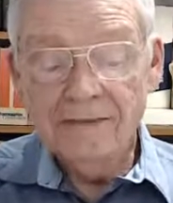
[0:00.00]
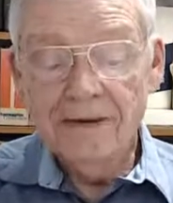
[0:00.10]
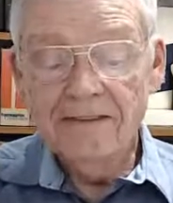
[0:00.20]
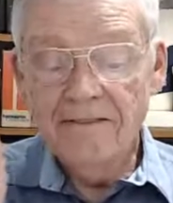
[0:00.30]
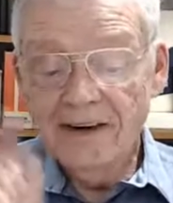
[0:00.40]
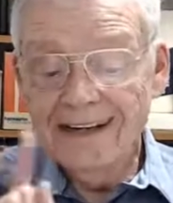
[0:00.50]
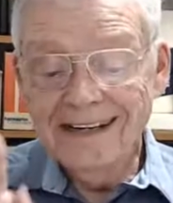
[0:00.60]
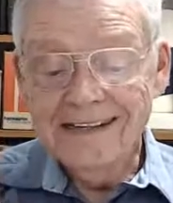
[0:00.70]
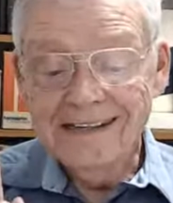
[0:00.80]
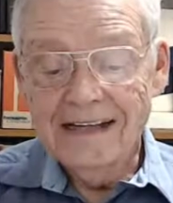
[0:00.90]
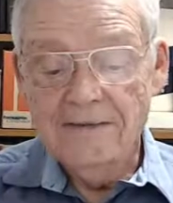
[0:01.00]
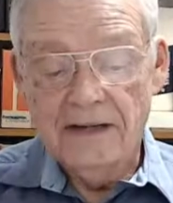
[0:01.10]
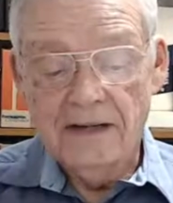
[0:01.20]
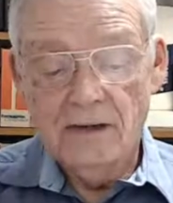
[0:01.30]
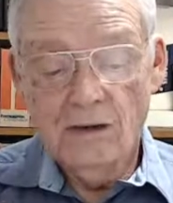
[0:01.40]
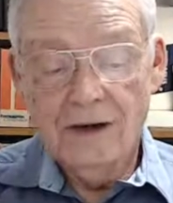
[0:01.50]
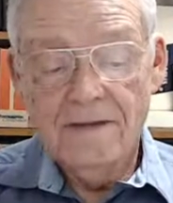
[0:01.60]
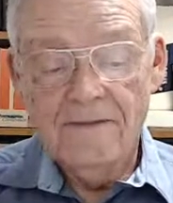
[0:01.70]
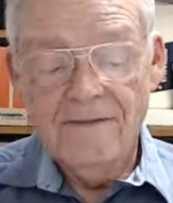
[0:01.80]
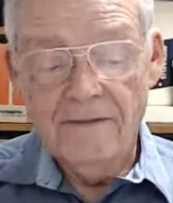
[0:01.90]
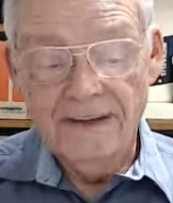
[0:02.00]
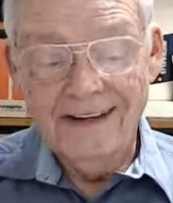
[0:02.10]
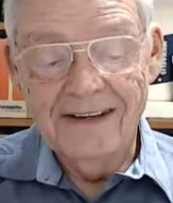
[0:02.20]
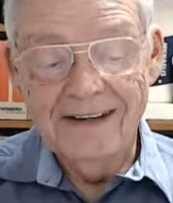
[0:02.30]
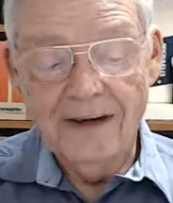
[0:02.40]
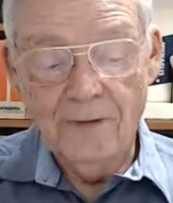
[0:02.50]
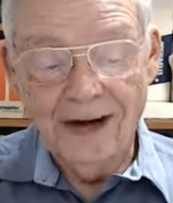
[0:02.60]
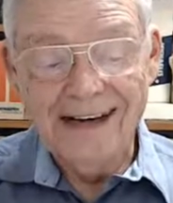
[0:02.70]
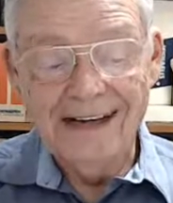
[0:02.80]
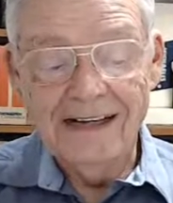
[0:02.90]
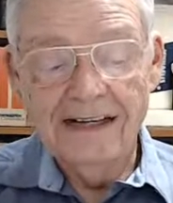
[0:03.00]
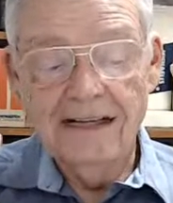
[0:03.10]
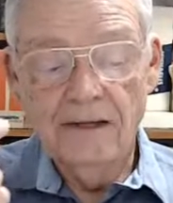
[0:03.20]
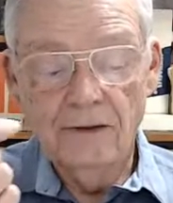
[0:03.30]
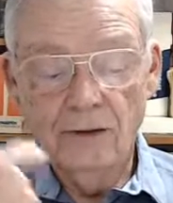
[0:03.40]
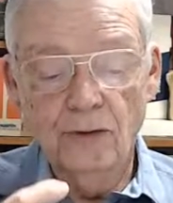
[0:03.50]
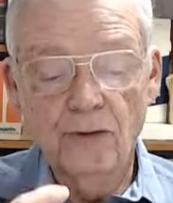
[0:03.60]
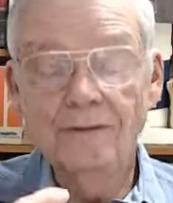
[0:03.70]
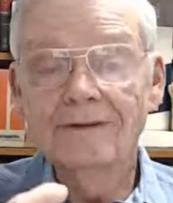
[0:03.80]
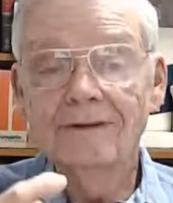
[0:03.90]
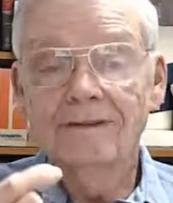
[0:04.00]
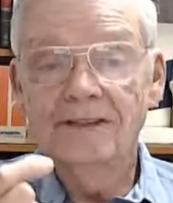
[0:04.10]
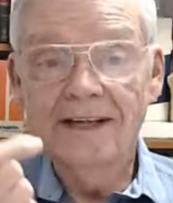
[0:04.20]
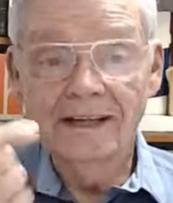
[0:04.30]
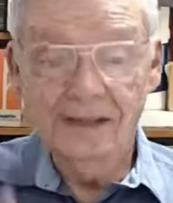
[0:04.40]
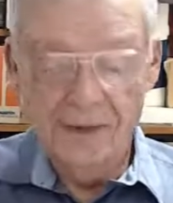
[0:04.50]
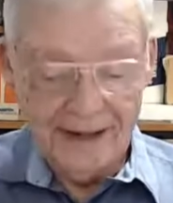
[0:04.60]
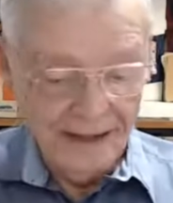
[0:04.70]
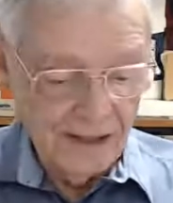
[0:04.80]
spent very little time there, going from there directly to Gennesaret,